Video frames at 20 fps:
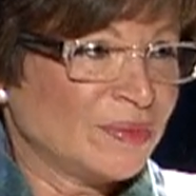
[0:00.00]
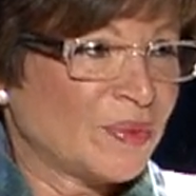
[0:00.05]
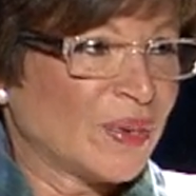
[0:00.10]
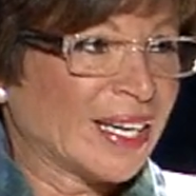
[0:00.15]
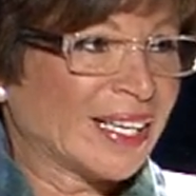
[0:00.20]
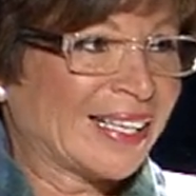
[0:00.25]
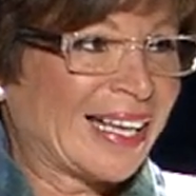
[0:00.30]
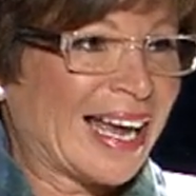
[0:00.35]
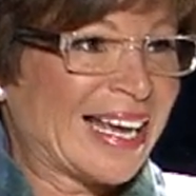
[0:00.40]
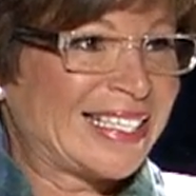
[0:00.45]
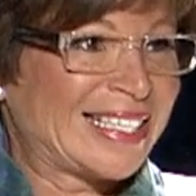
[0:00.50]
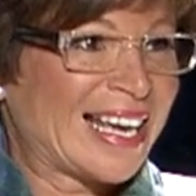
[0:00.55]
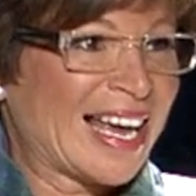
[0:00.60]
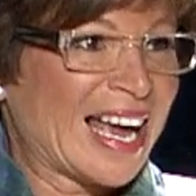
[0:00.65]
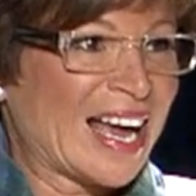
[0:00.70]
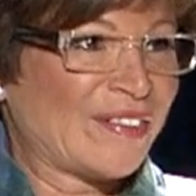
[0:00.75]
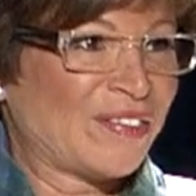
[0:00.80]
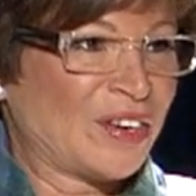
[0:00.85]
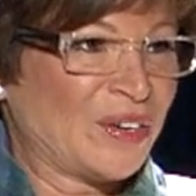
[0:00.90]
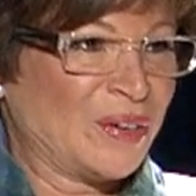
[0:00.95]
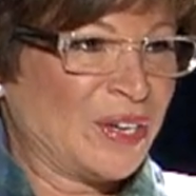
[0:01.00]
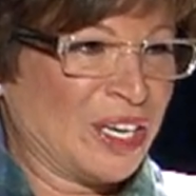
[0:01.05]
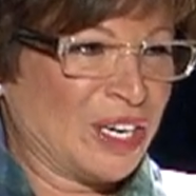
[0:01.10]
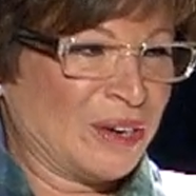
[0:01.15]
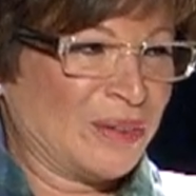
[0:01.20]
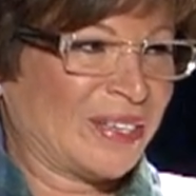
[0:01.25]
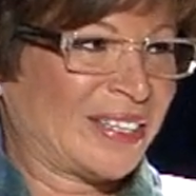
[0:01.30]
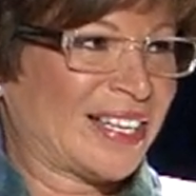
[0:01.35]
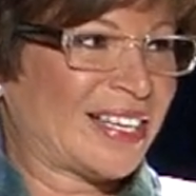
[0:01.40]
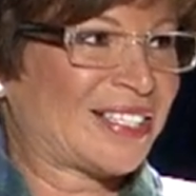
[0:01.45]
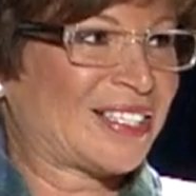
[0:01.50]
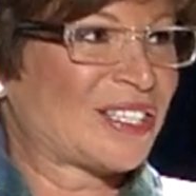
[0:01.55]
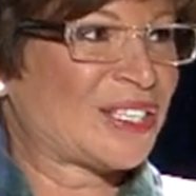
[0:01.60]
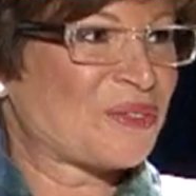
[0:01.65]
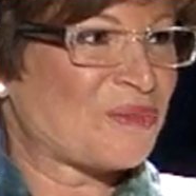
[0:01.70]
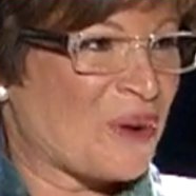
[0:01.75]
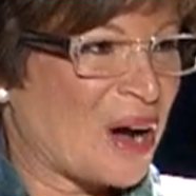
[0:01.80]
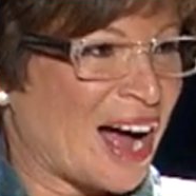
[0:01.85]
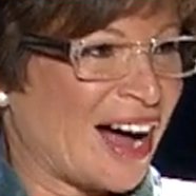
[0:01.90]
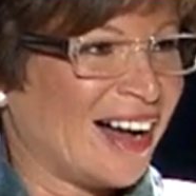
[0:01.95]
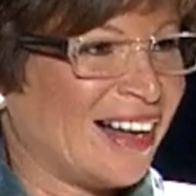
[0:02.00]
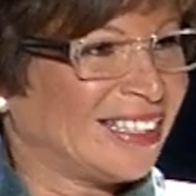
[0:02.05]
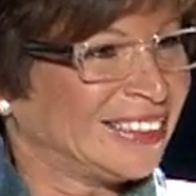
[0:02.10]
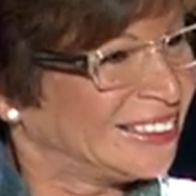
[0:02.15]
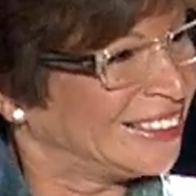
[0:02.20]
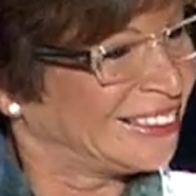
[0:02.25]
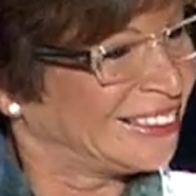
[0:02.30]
We're glad to have you here with us as well.